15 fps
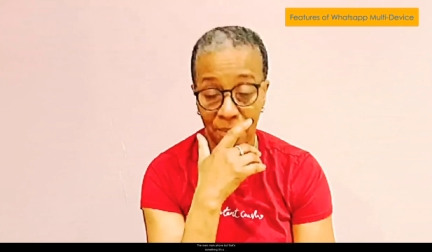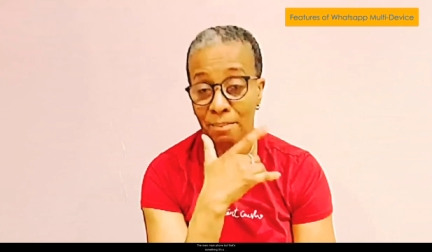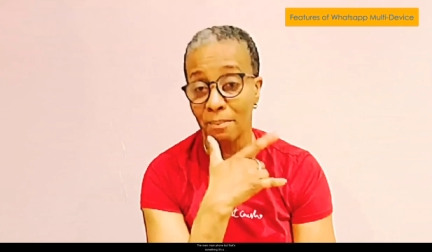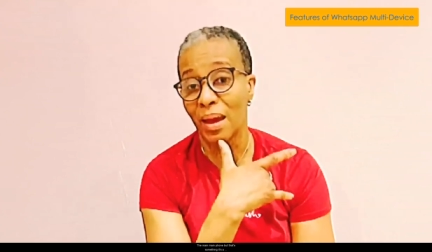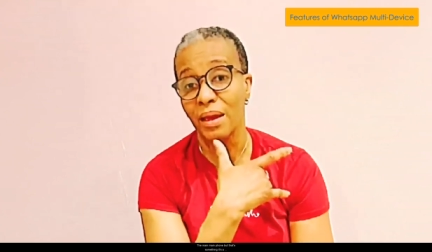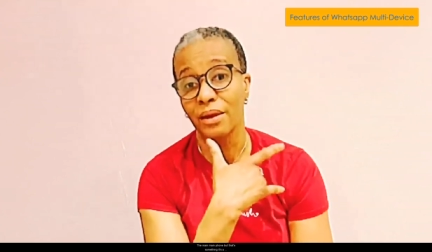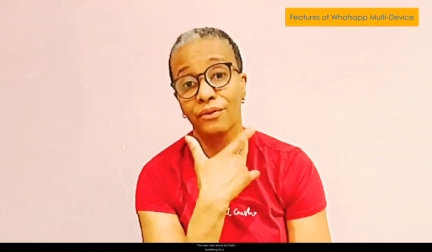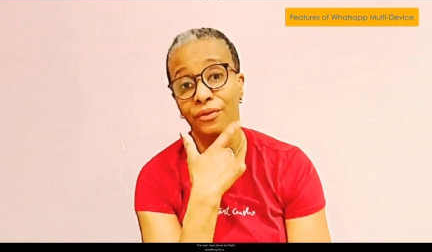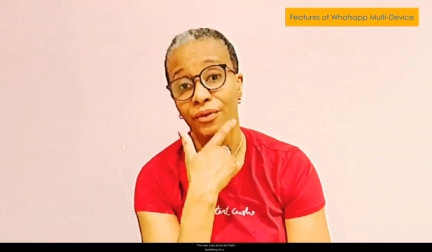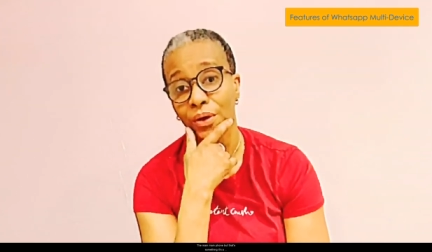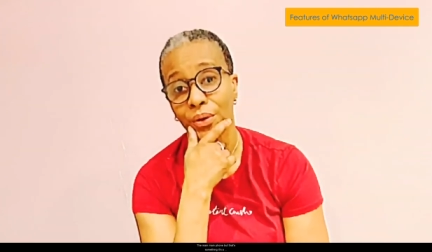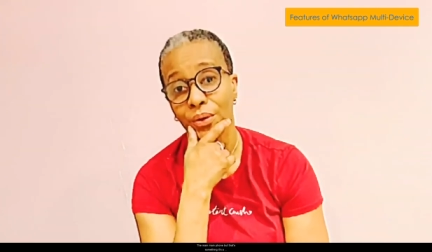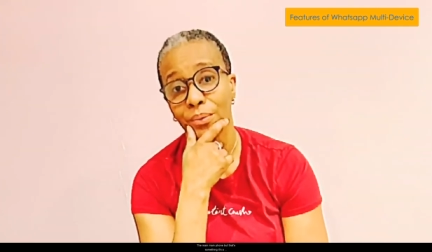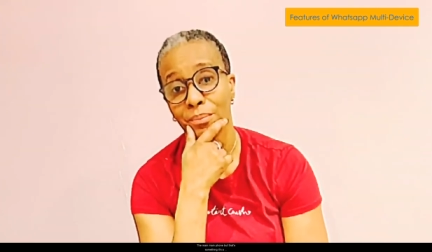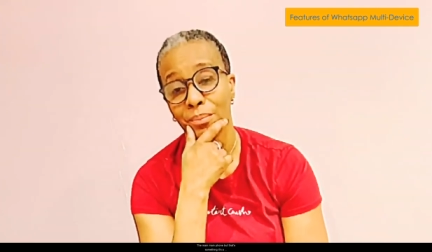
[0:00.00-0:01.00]
main
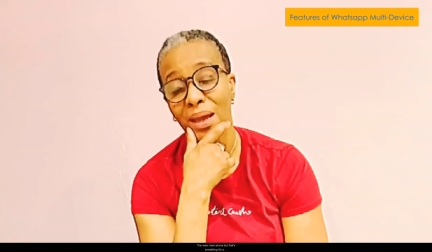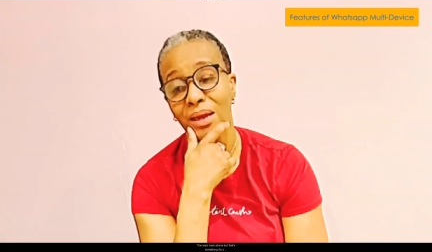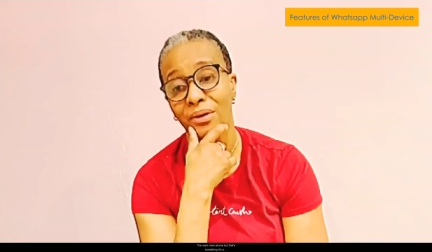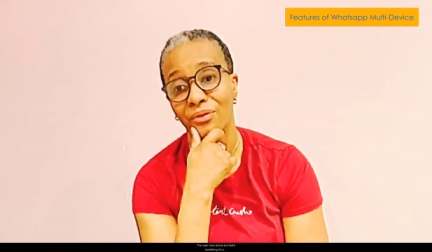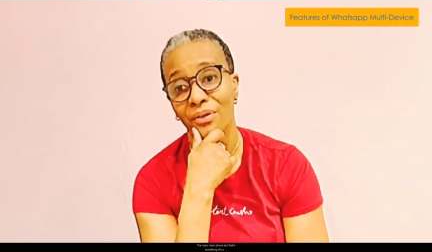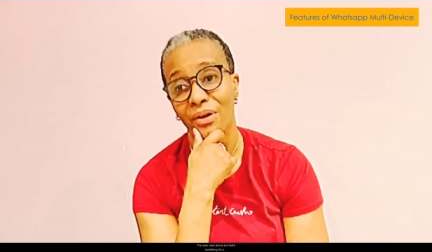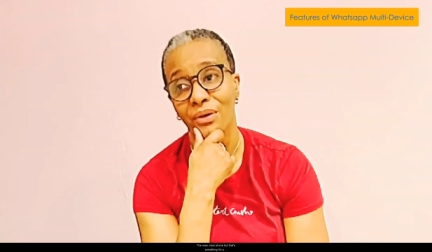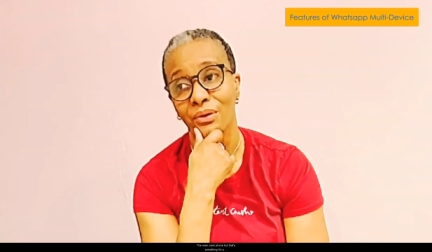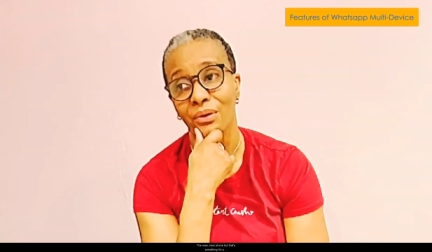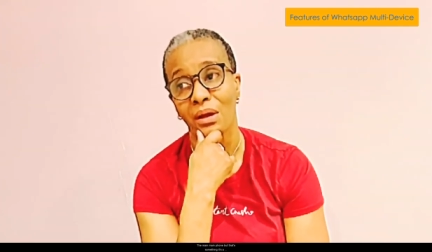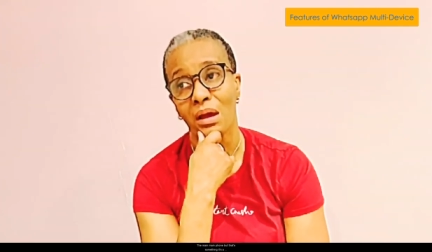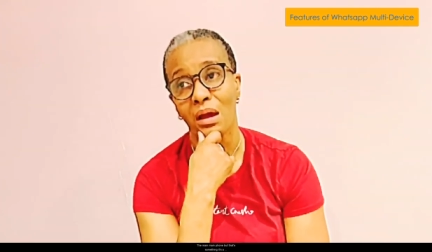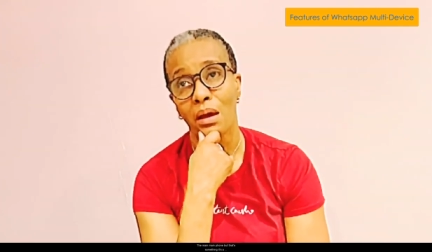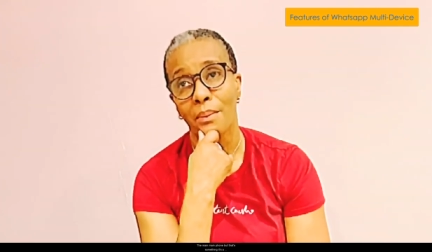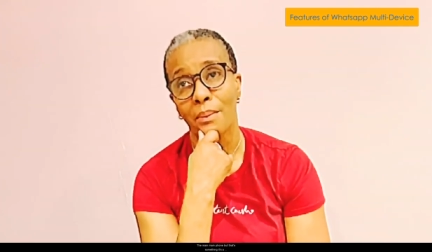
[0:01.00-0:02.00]
phone. Main phone,
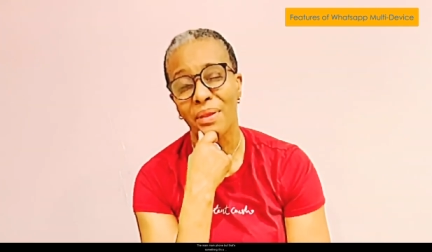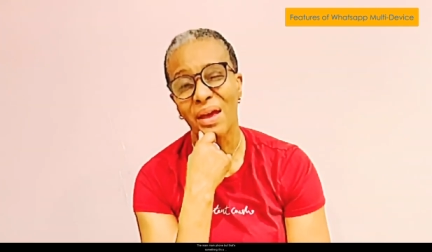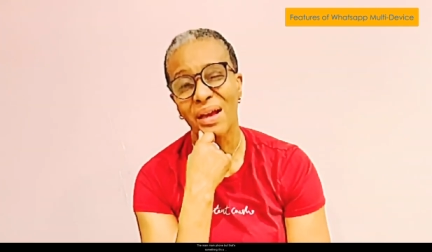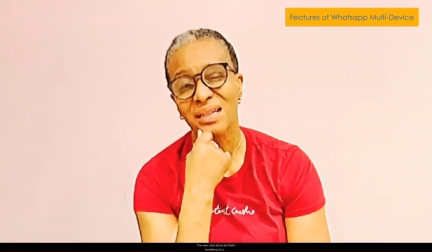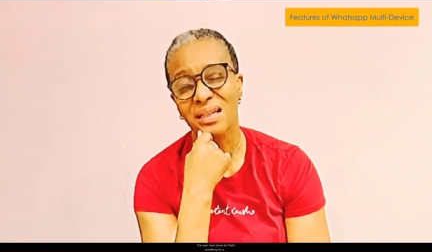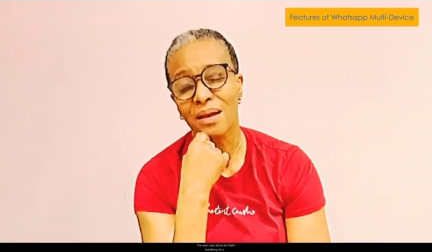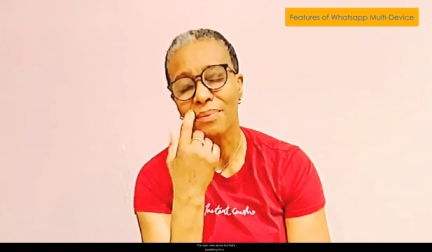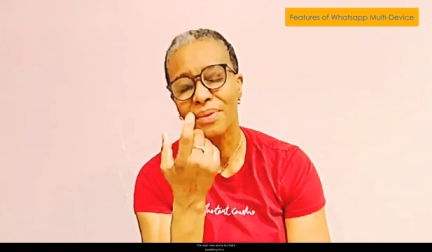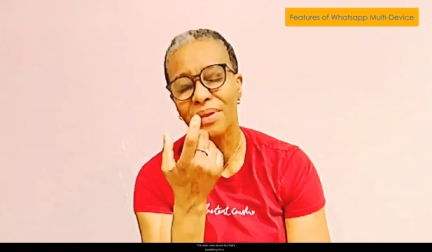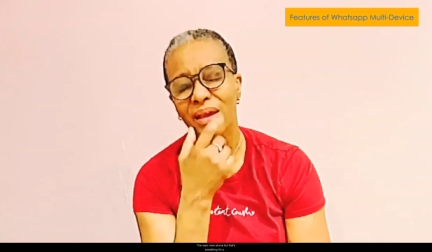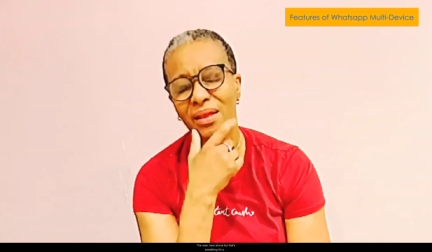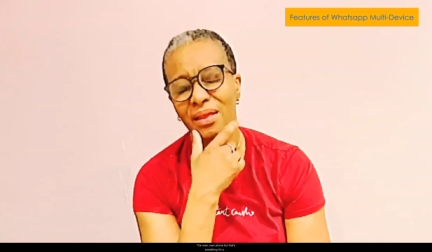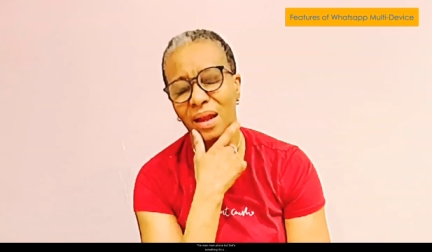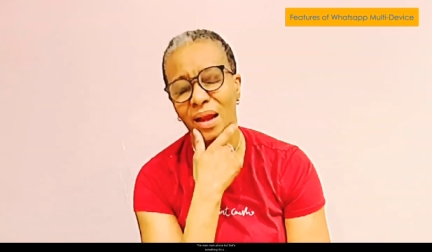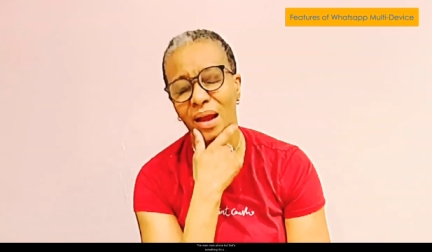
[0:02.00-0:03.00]
but that's
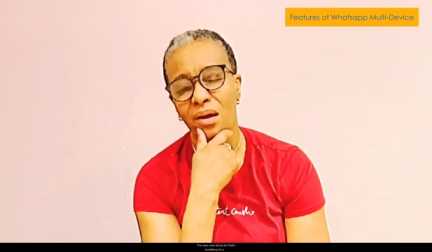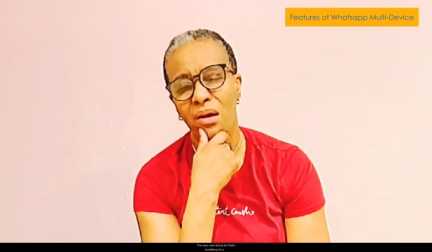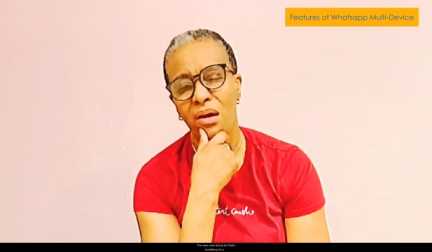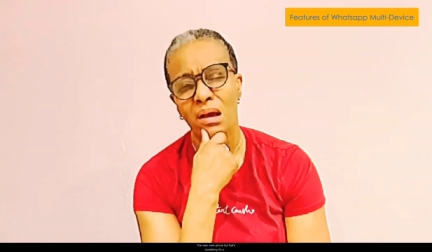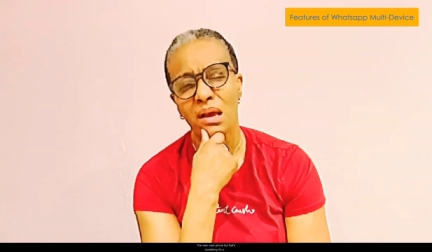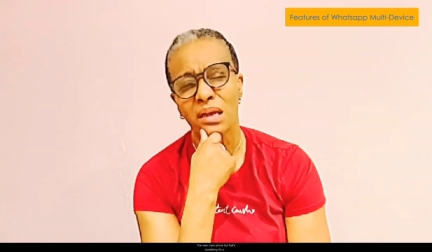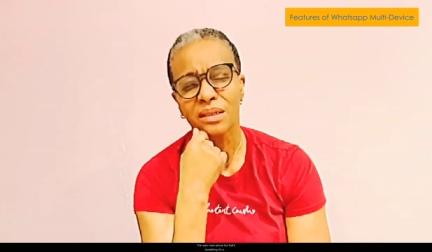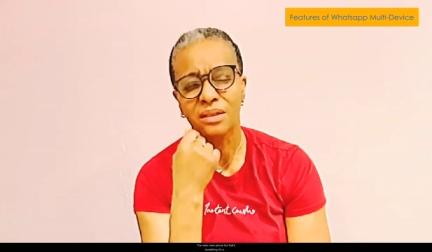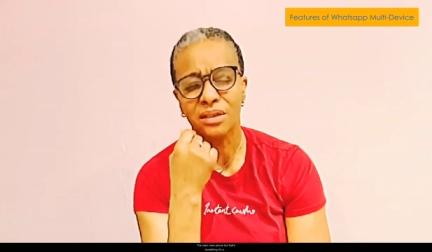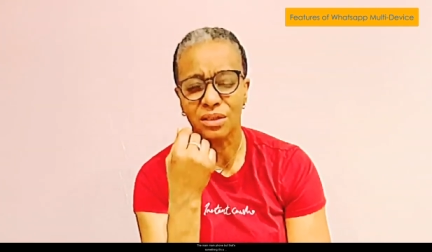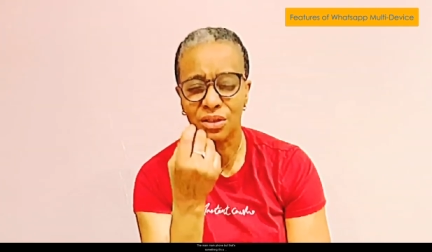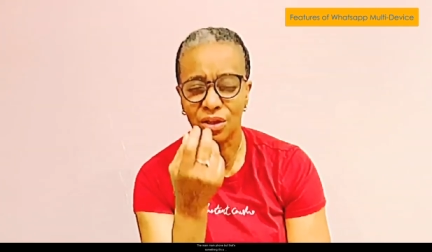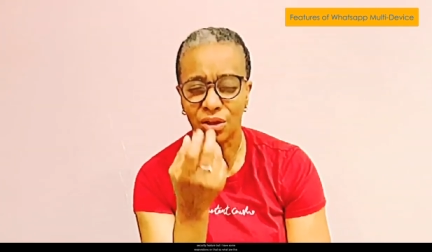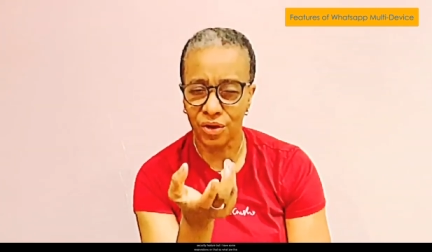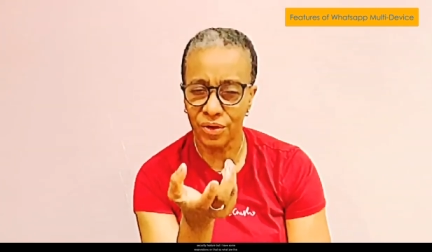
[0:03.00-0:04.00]
something that it's a
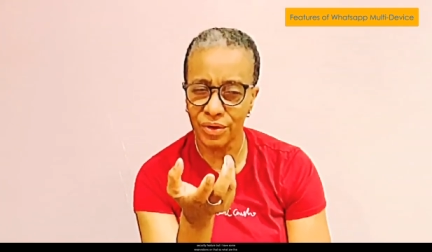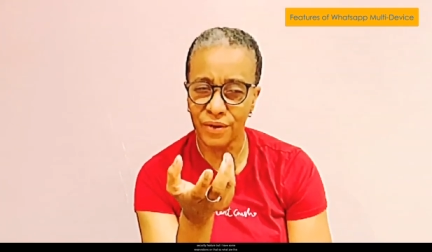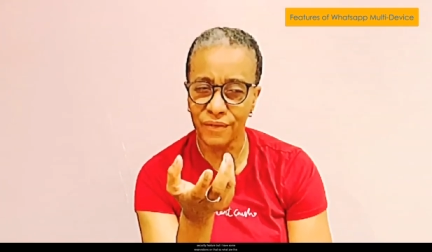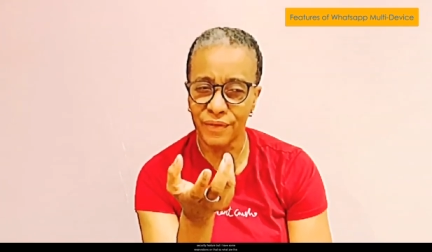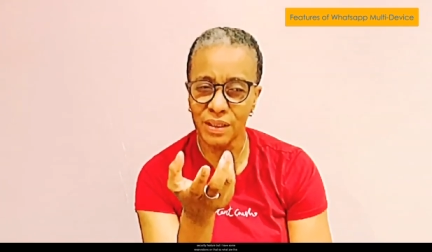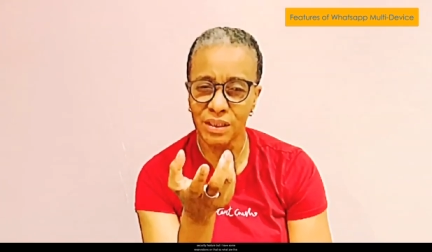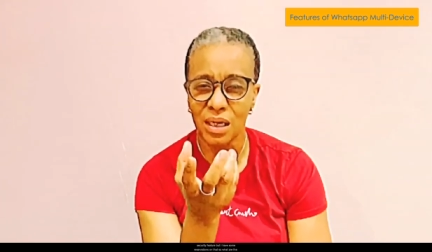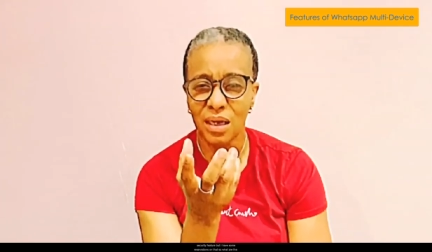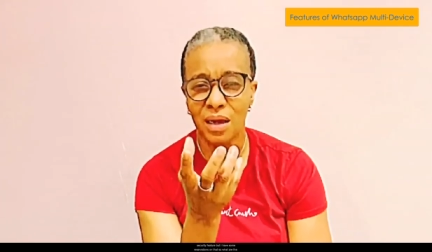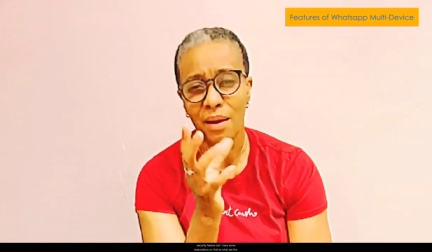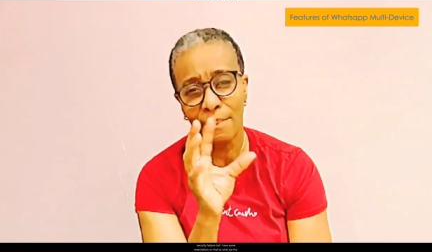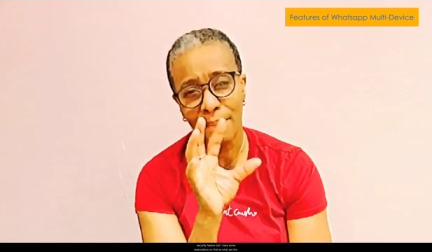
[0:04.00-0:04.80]
security feature.